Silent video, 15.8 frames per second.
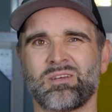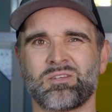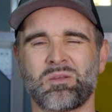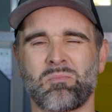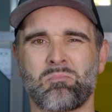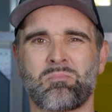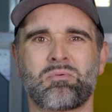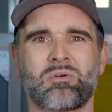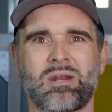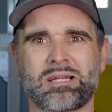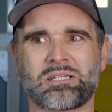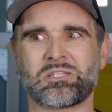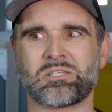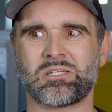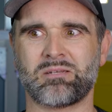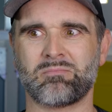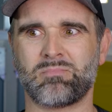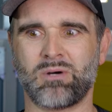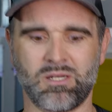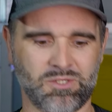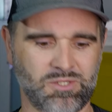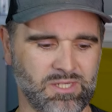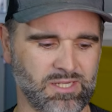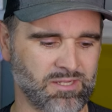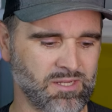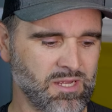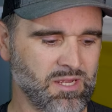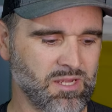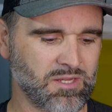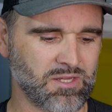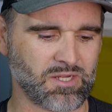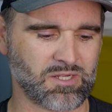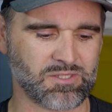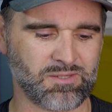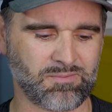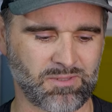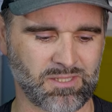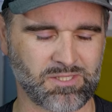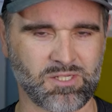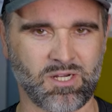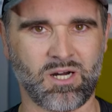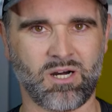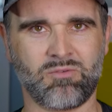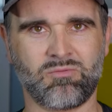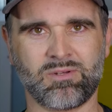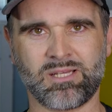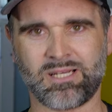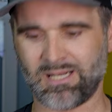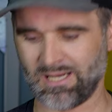you're practicing polishing, you can typically start off with a